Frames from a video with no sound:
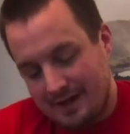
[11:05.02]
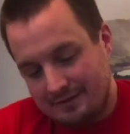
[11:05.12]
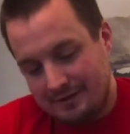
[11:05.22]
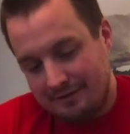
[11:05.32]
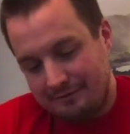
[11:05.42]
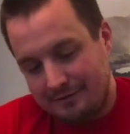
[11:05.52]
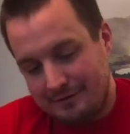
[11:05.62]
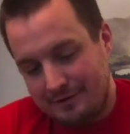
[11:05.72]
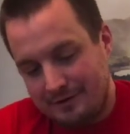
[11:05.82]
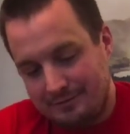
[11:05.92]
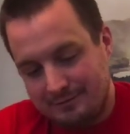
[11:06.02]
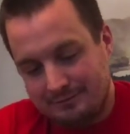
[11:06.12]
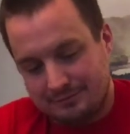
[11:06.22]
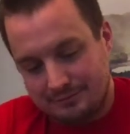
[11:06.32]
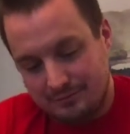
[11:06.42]
definitely
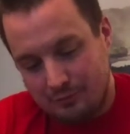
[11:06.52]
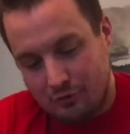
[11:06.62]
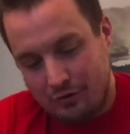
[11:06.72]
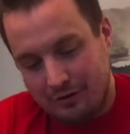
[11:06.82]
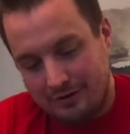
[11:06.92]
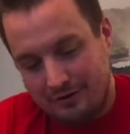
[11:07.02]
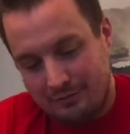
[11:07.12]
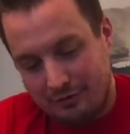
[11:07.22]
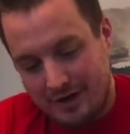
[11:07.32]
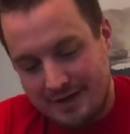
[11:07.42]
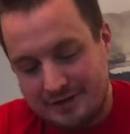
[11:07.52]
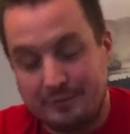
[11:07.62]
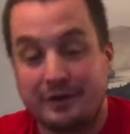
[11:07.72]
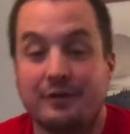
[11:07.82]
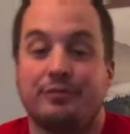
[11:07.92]
more. The bread has a
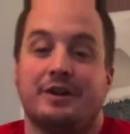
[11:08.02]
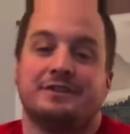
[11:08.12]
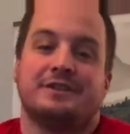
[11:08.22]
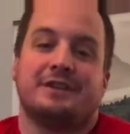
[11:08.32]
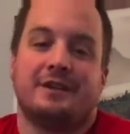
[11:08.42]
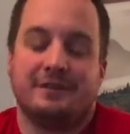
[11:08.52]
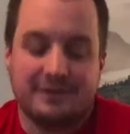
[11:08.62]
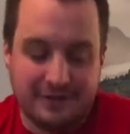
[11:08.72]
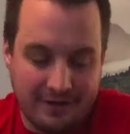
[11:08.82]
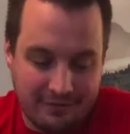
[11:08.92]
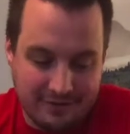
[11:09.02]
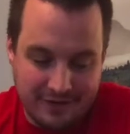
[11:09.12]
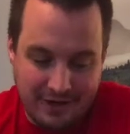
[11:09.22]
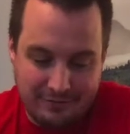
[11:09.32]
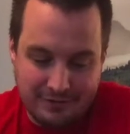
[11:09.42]
bigger presence on this
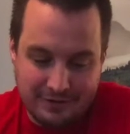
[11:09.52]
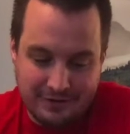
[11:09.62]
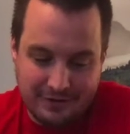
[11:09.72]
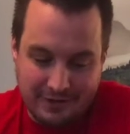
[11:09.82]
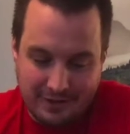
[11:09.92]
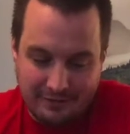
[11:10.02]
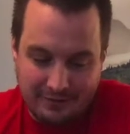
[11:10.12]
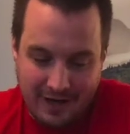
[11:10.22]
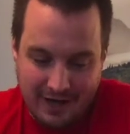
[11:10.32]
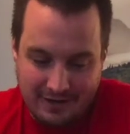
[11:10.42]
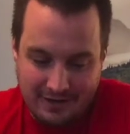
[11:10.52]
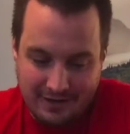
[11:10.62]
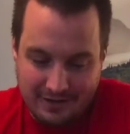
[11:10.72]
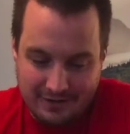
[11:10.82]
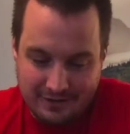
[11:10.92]
sandwich. Not
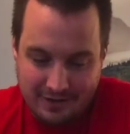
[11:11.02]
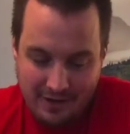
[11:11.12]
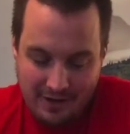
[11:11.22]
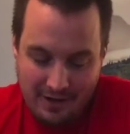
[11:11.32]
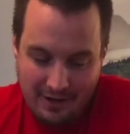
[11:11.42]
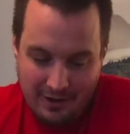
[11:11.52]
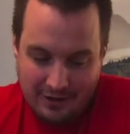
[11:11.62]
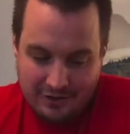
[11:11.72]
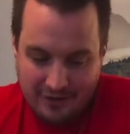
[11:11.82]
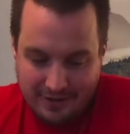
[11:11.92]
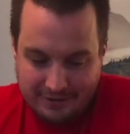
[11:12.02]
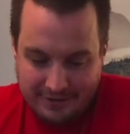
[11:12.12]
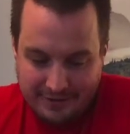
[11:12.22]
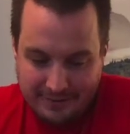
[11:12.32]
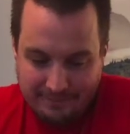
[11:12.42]
as
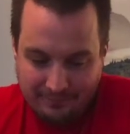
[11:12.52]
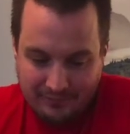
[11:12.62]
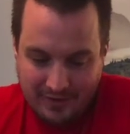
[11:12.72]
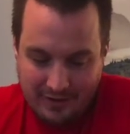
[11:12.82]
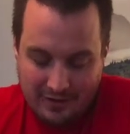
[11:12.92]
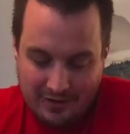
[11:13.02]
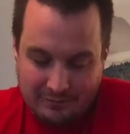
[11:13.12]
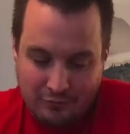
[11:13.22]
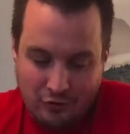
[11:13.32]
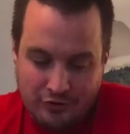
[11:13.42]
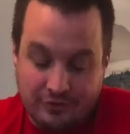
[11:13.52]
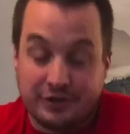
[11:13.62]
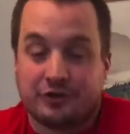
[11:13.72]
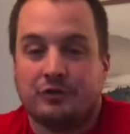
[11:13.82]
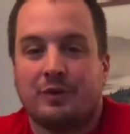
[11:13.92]
saucy, more
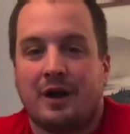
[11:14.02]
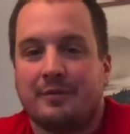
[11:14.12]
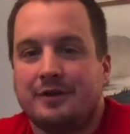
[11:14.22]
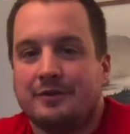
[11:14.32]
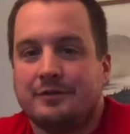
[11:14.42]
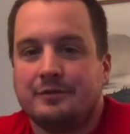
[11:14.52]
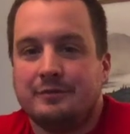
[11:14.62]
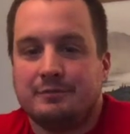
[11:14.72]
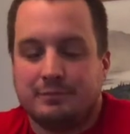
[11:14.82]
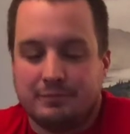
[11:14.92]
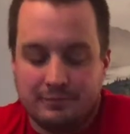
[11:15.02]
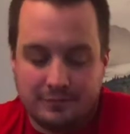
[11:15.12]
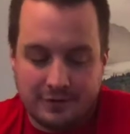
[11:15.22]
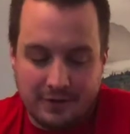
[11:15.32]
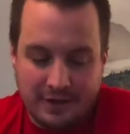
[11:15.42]
traditional barbecue
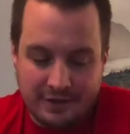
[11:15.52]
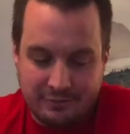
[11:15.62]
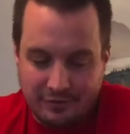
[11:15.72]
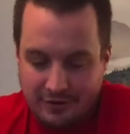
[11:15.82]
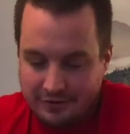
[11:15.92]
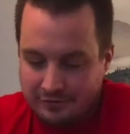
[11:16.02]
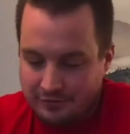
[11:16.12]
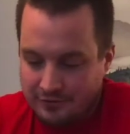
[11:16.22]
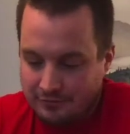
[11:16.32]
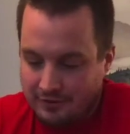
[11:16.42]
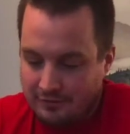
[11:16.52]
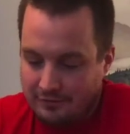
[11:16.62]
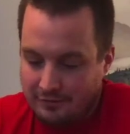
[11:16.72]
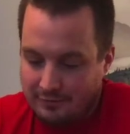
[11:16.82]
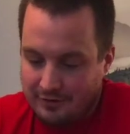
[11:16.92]
sauce, but also sweeter
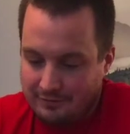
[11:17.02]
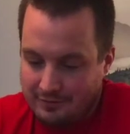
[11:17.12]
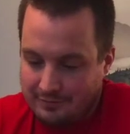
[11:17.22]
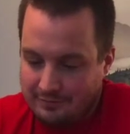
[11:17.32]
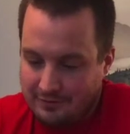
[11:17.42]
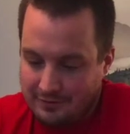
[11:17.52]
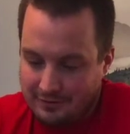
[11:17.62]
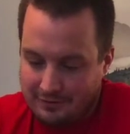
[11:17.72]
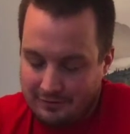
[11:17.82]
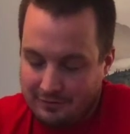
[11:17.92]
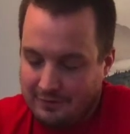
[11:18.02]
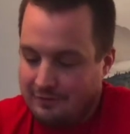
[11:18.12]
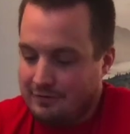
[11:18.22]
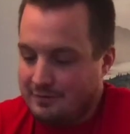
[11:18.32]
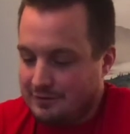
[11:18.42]
than the McRib. The
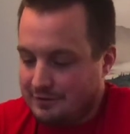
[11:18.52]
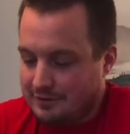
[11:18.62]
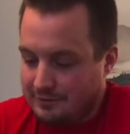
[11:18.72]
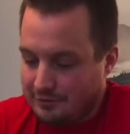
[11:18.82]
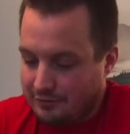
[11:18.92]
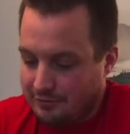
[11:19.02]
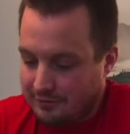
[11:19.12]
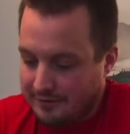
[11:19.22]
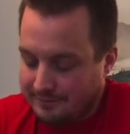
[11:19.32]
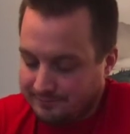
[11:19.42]
McRib is a little more